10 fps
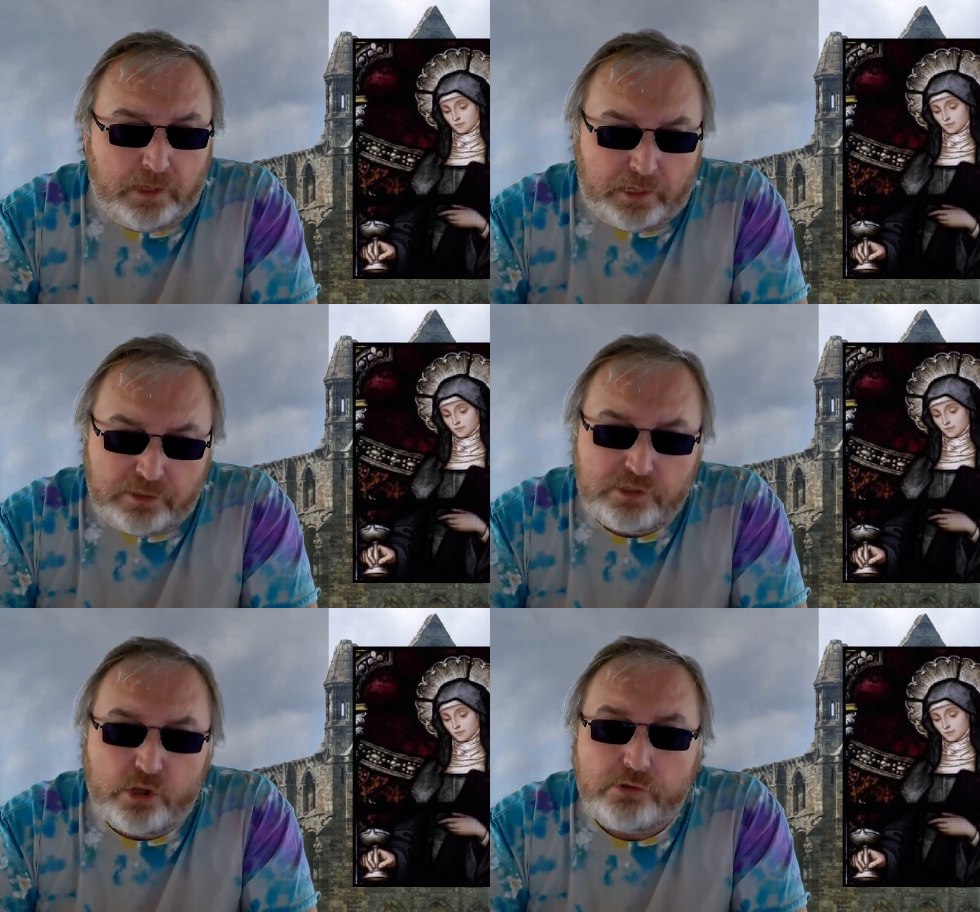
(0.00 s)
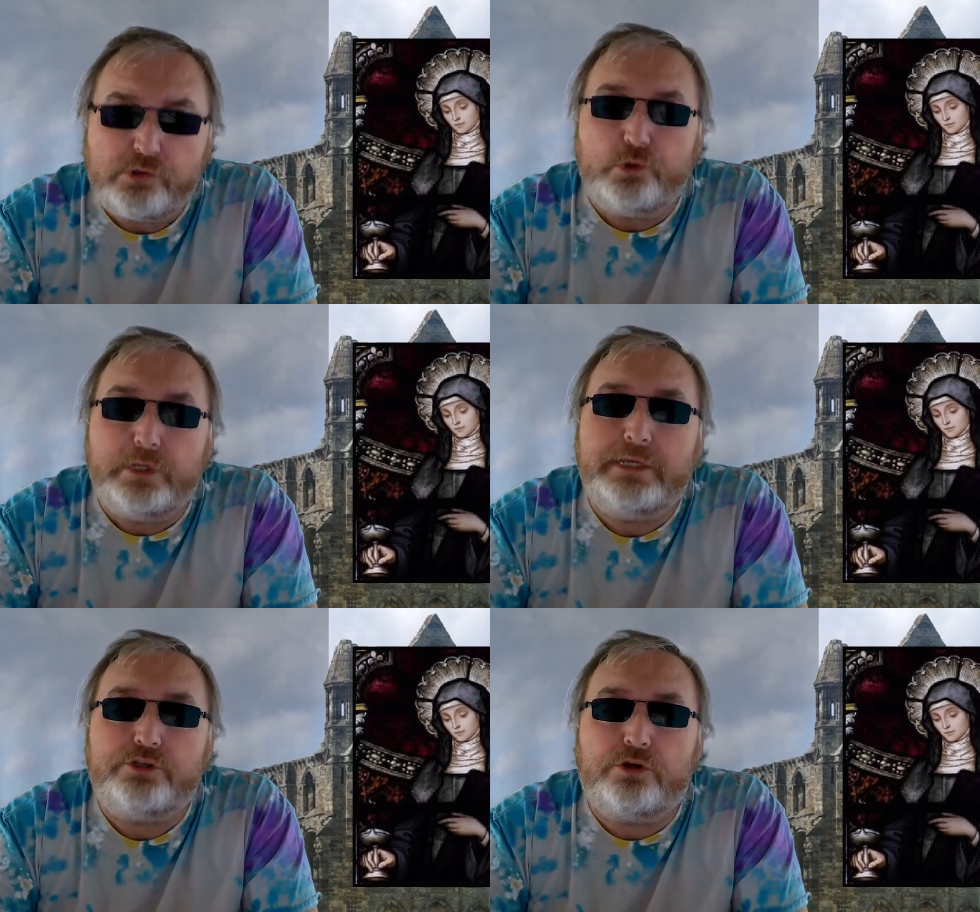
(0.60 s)
Speaker 1: And this also
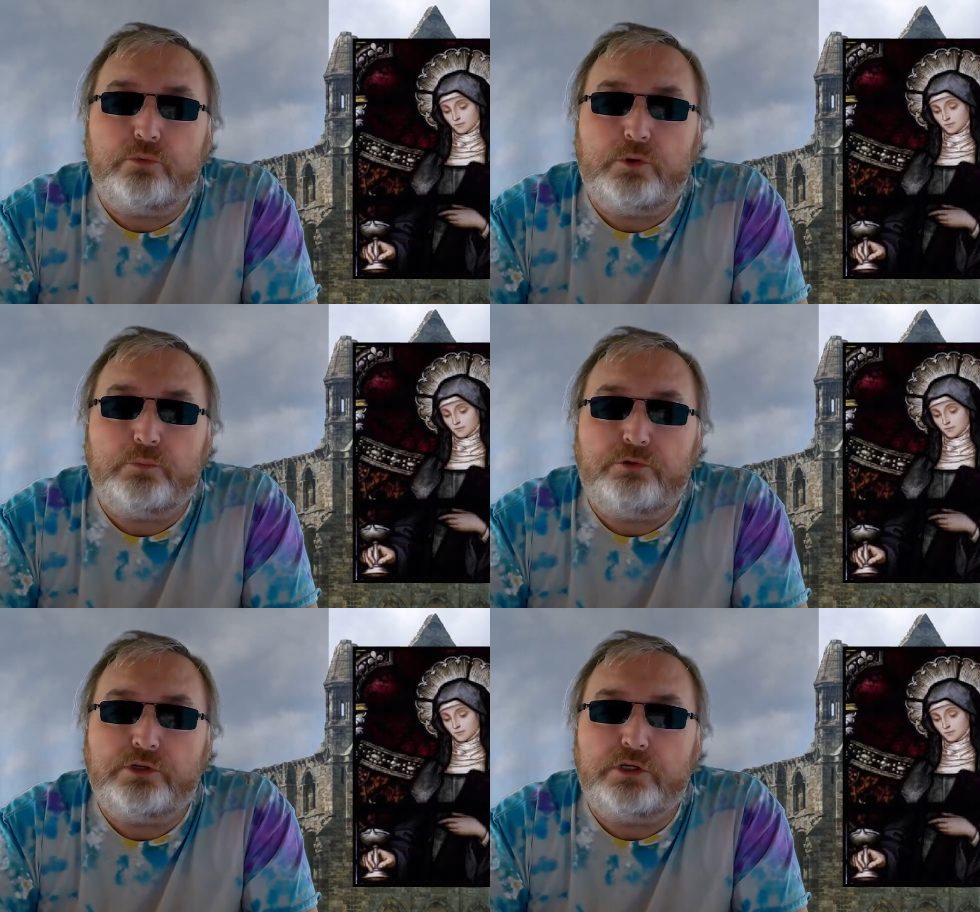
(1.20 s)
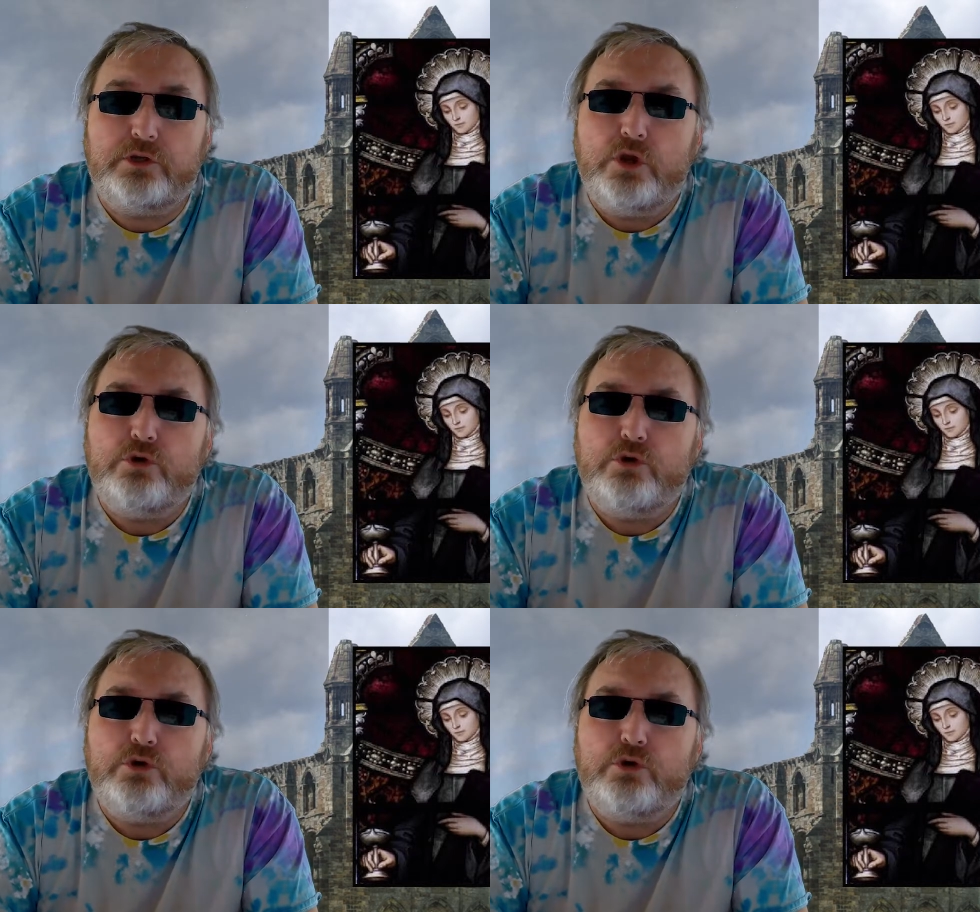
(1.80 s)
links her with Brigid,